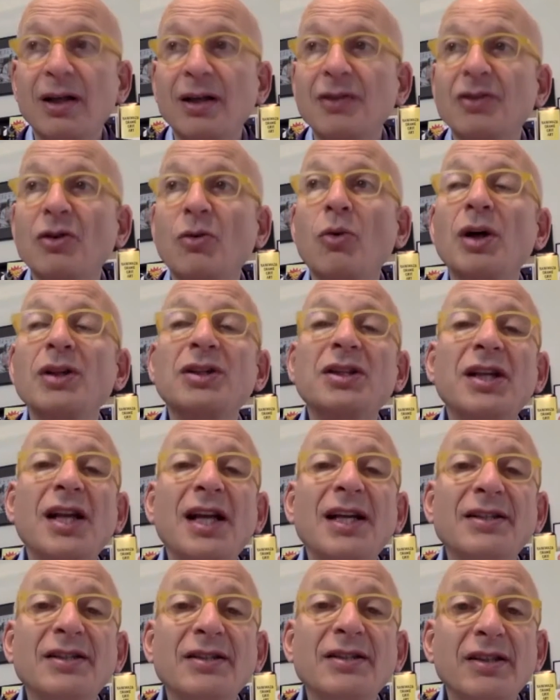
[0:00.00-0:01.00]
So what should
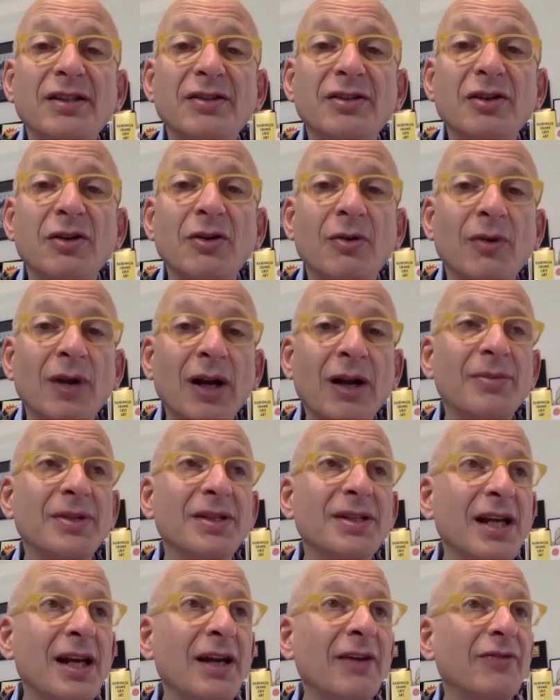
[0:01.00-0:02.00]
agencies do? And what I've been
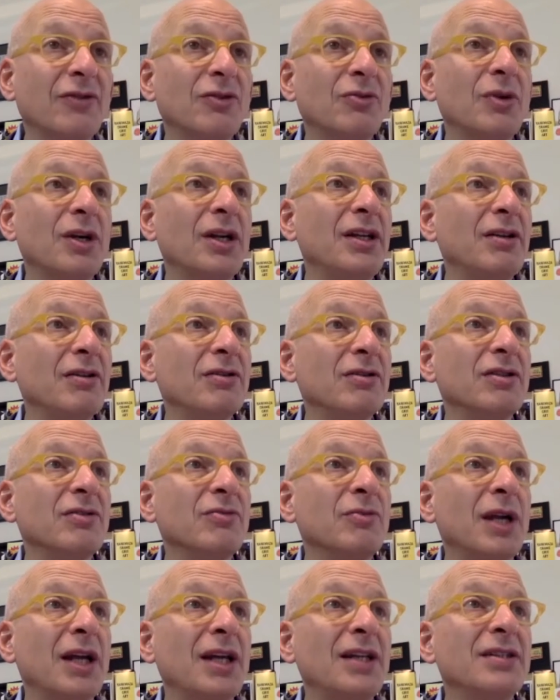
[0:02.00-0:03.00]
saying for 20 years is
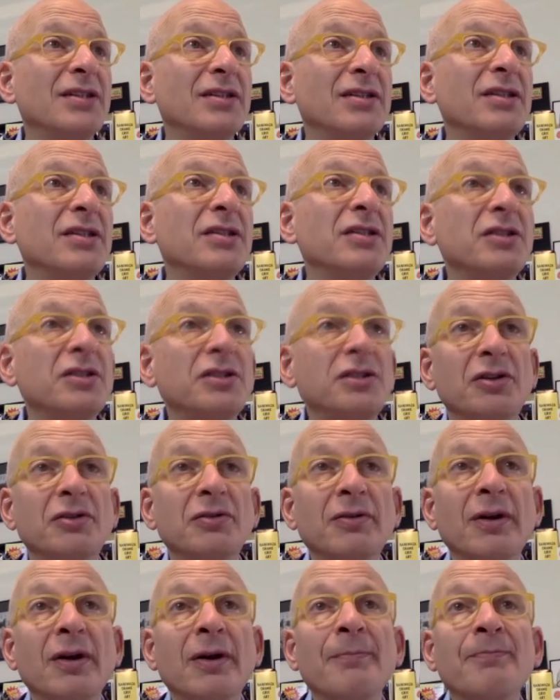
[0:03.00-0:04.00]
what agencies should do